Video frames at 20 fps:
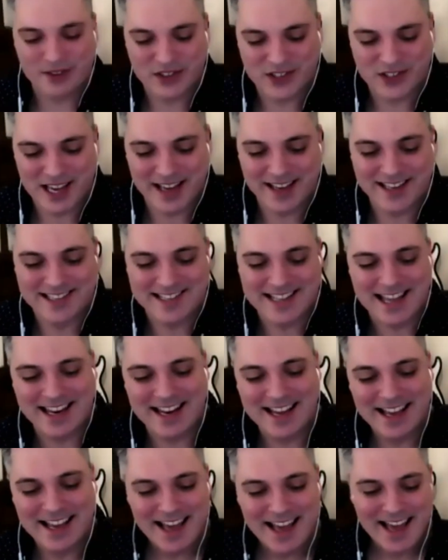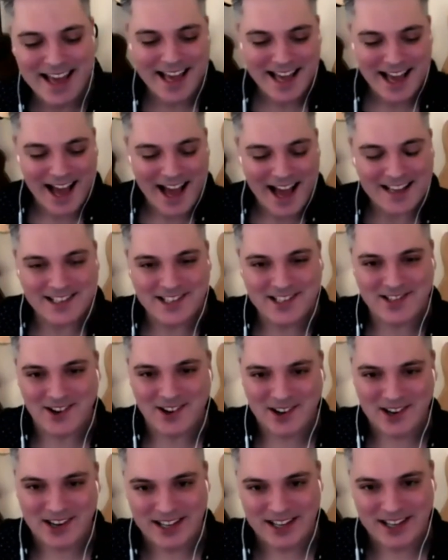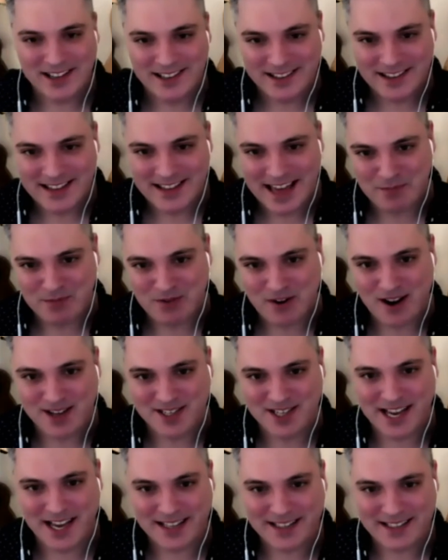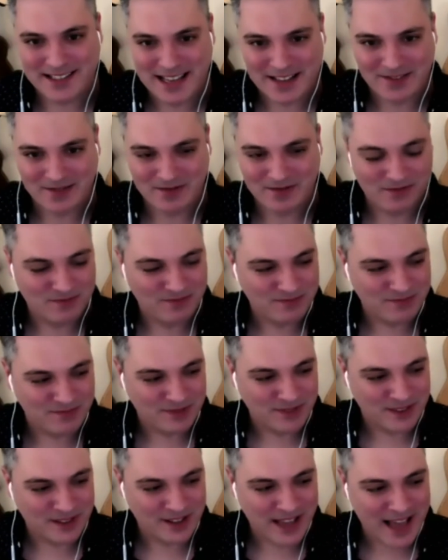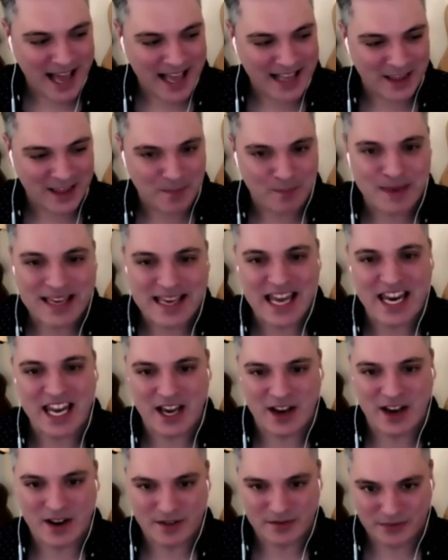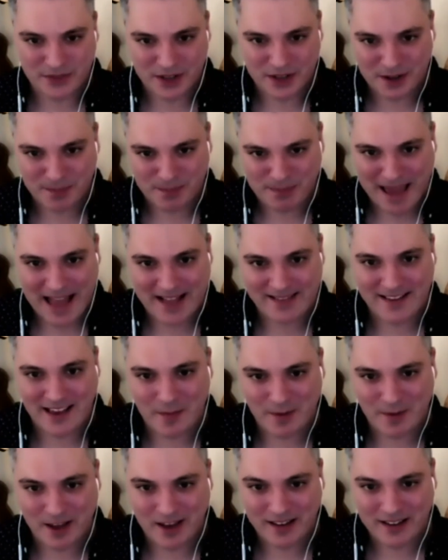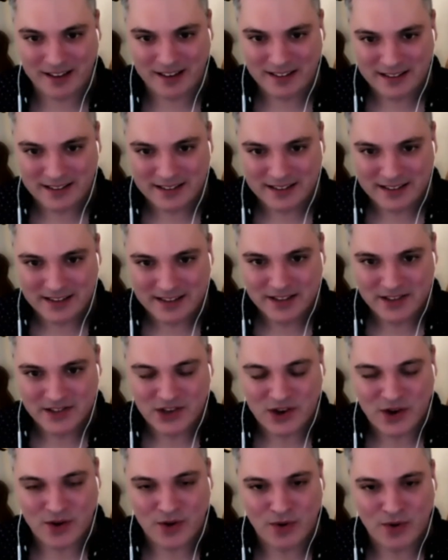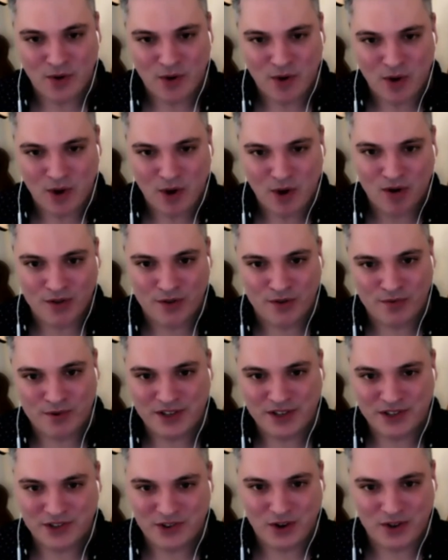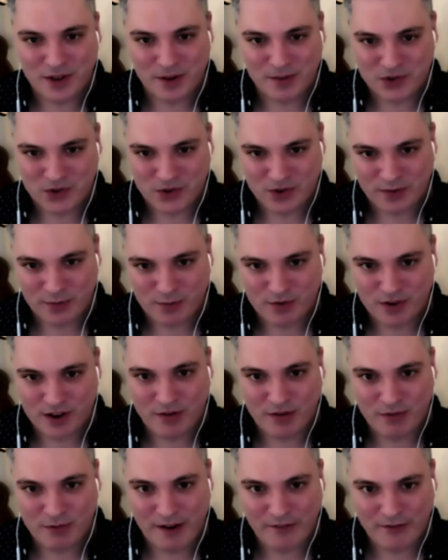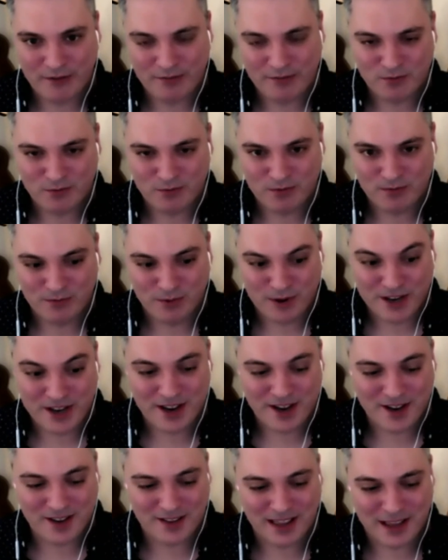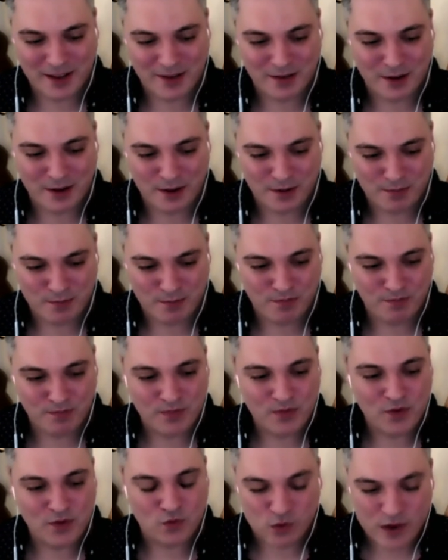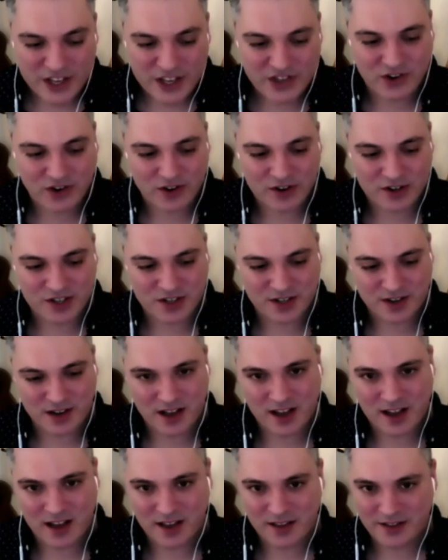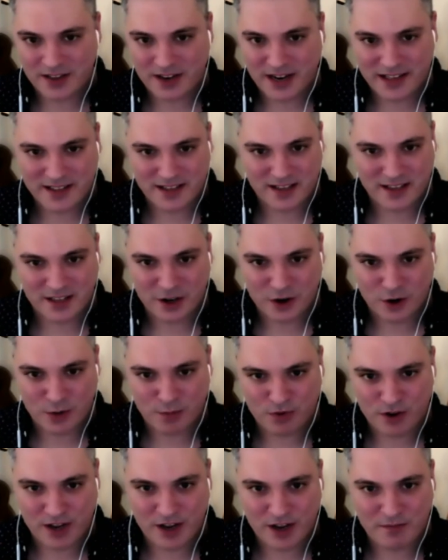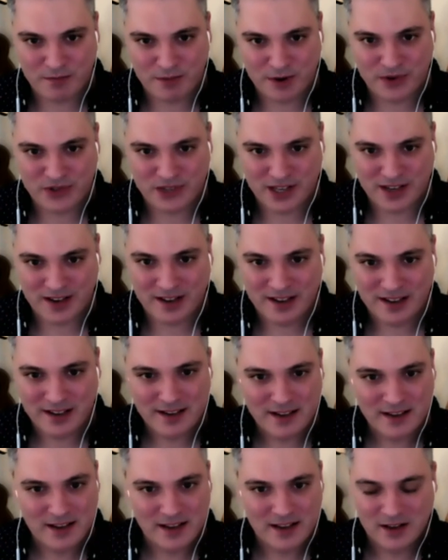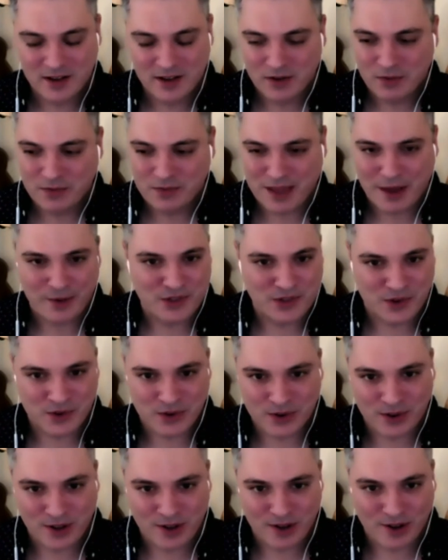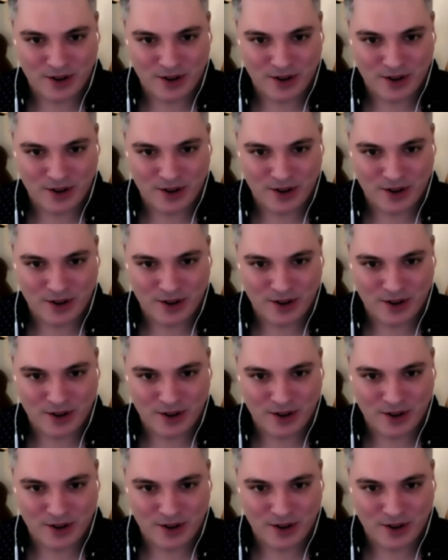Sake is that I started that project at the beginning of the pandemic. So yeah. all the research that I did, you know, pre-composing, that was all